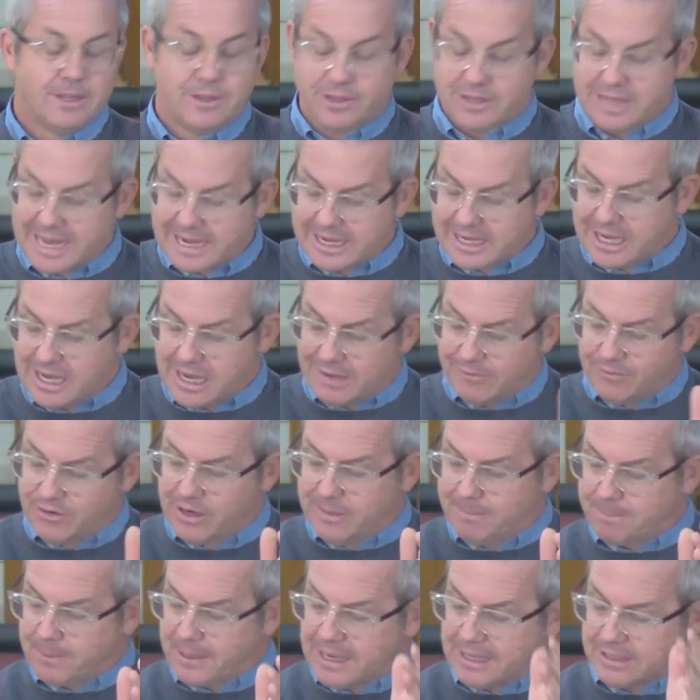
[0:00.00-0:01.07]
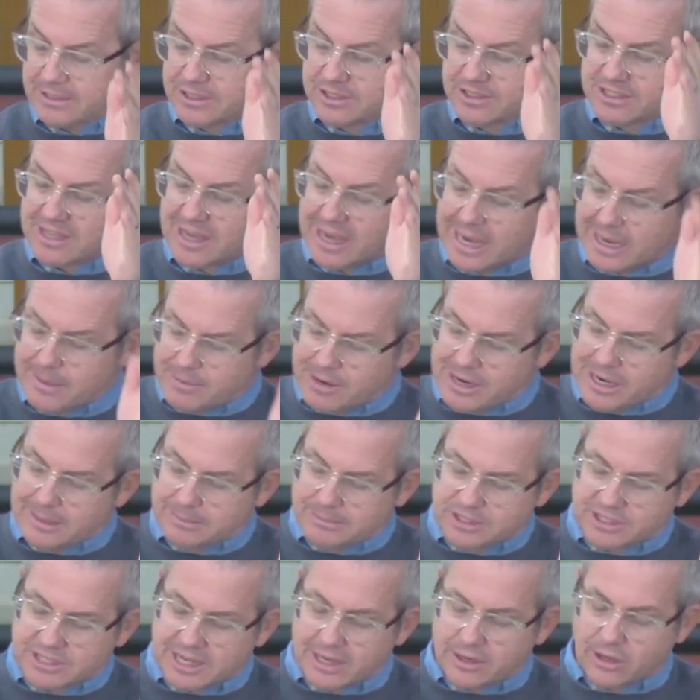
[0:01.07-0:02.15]
That covenant passes to
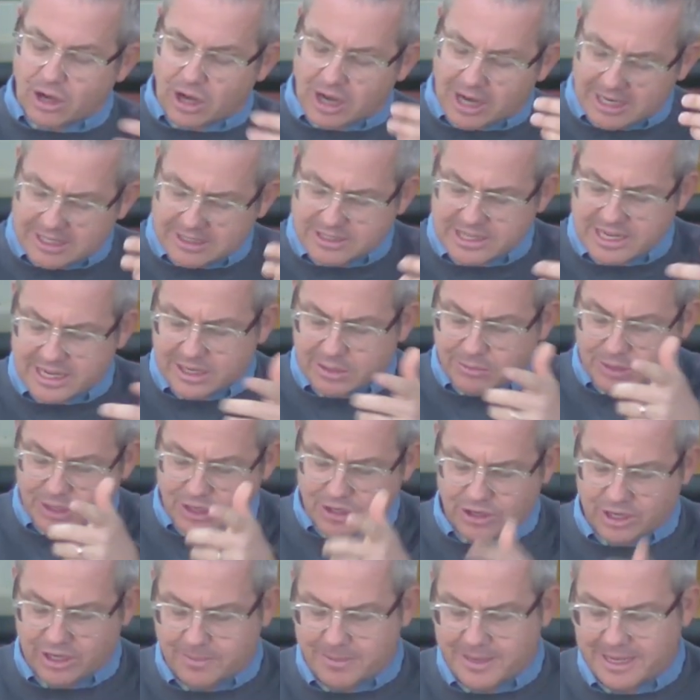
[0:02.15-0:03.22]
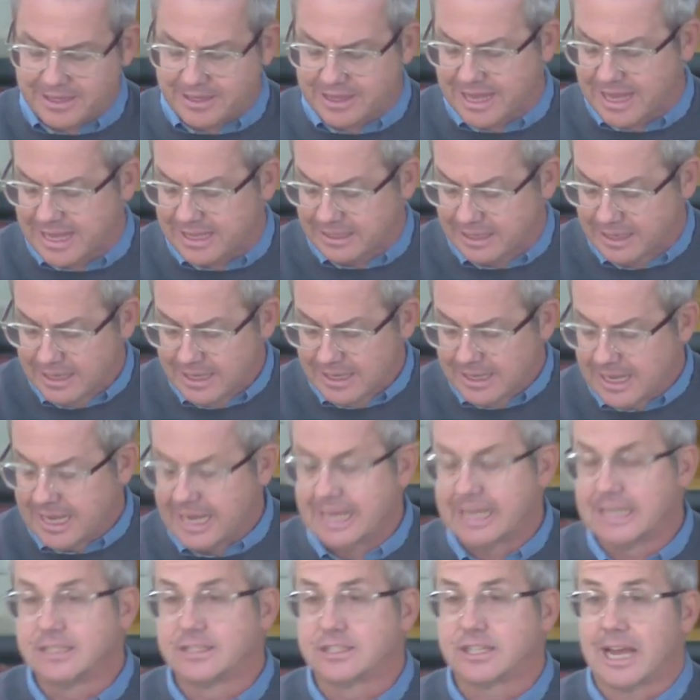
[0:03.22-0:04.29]
Abraham's son Isaac, and we heard about that
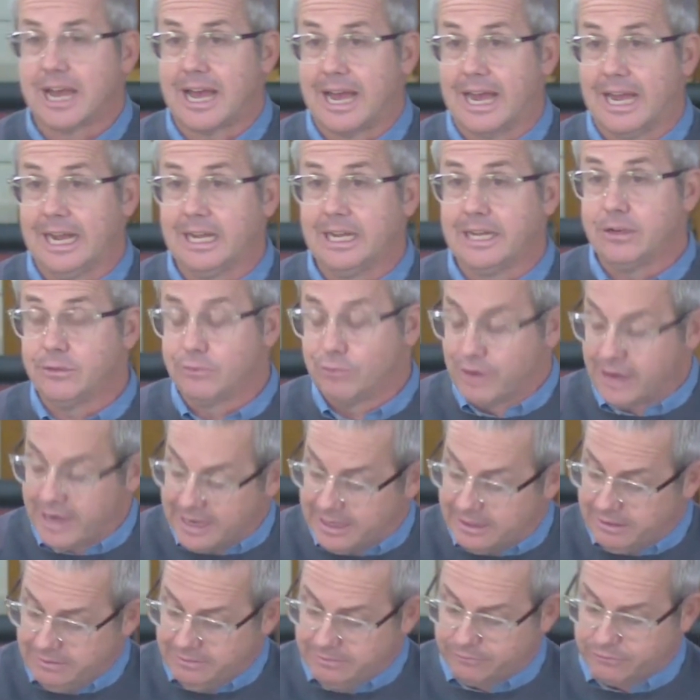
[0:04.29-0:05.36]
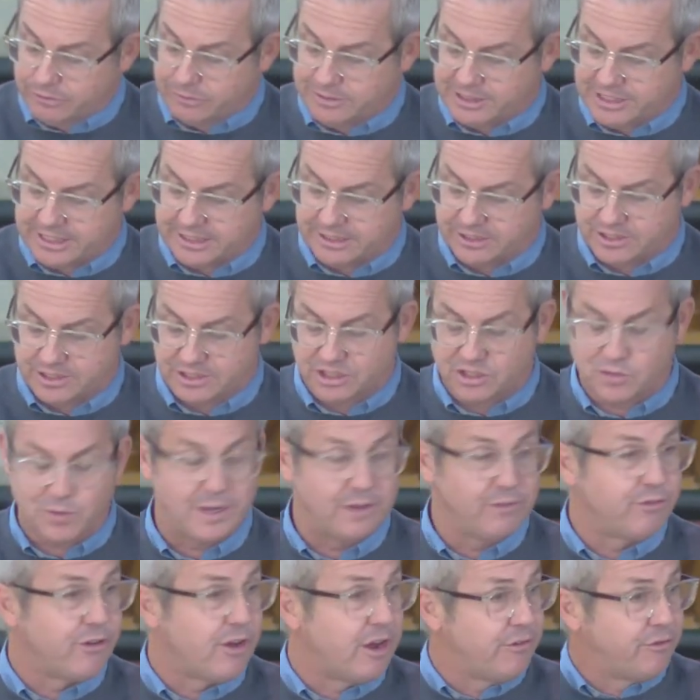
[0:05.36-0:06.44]
as Haley read from Genesis
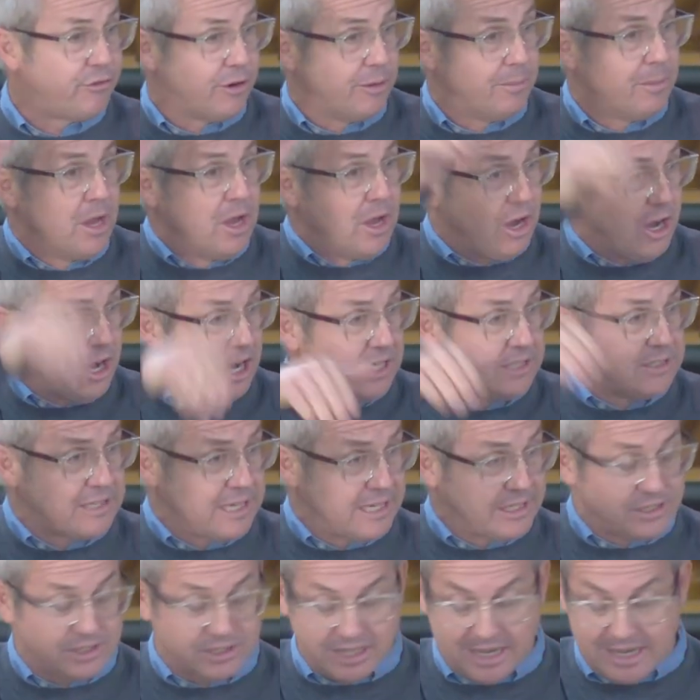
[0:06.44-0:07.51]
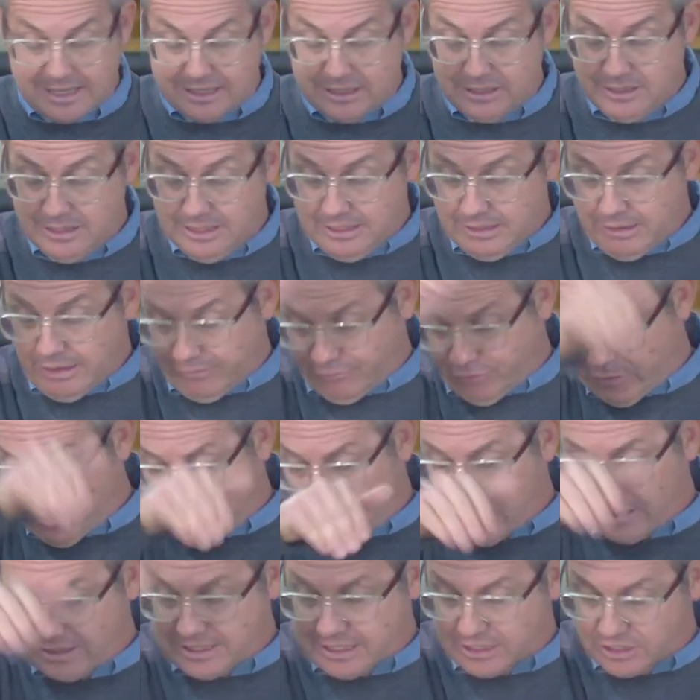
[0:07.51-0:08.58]
25, from Isaac's son, uh, from
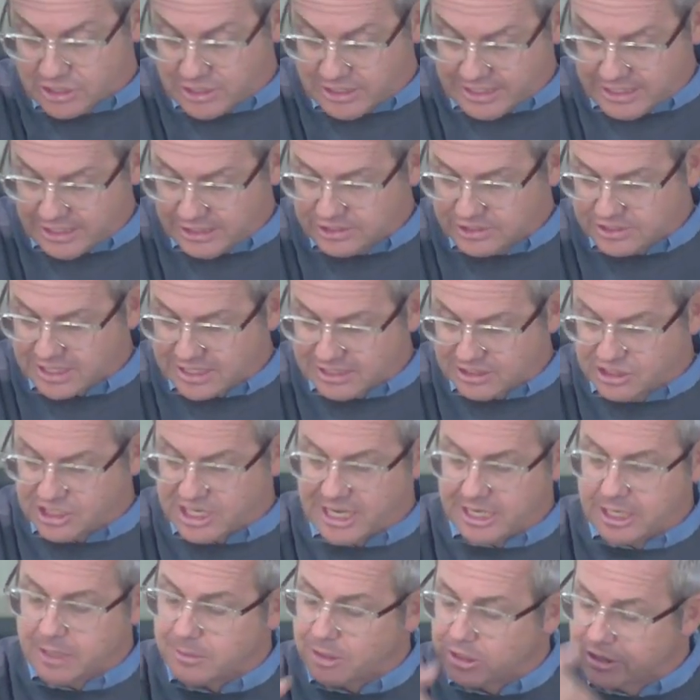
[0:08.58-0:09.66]
Isaac to his son Jacob,